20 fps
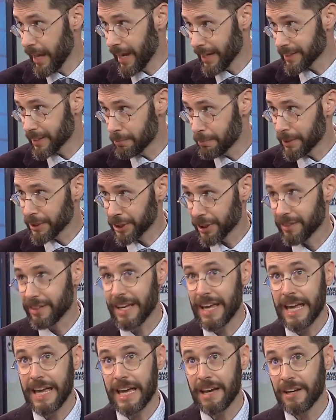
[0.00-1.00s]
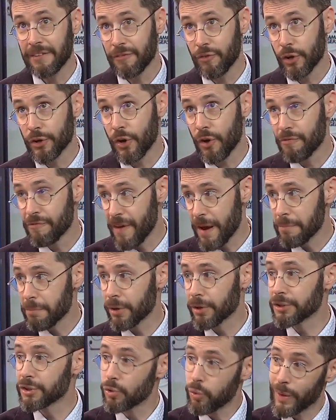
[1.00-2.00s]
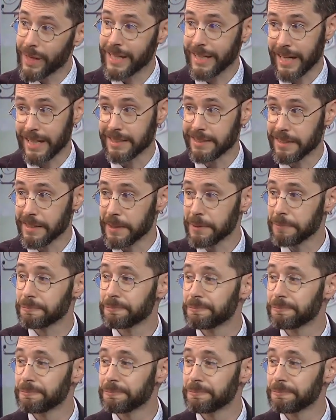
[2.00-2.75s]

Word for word: exhibition for November 2019.